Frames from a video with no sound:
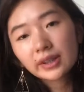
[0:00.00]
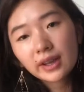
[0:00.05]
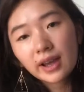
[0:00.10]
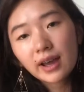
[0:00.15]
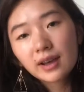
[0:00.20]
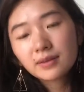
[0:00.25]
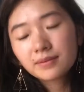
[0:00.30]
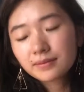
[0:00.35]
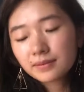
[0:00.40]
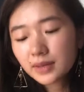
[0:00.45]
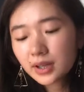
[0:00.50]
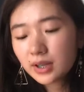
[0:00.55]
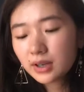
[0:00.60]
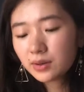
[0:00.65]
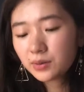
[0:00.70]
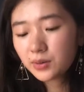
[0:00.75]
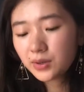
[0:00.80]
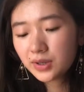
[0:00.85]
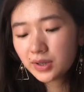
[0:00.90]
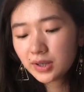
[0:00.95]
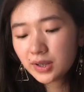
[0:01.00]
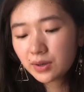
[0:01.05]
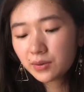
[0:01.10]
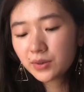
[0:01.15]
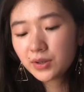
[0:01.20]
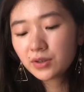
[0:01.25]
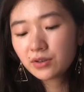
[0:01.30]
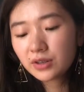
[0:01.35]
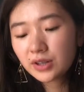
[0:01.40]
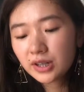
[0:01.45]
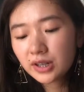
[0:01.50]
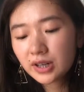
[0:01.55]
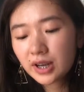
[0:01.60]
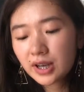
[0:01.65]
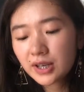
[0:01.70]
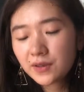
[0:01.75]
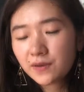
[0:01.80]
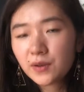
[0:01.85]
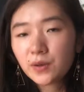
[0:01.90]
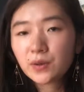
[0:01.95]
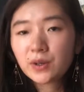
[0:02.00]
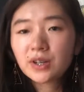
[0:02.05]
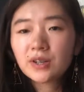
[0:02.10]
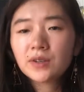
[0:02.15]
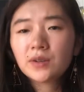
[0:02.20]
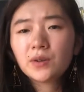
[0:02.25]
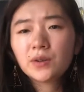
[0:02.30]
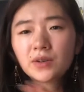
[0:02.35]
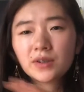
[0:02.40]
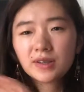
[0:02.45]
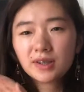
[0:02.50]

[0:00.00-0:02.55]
Yeah, it was a really nice view because you could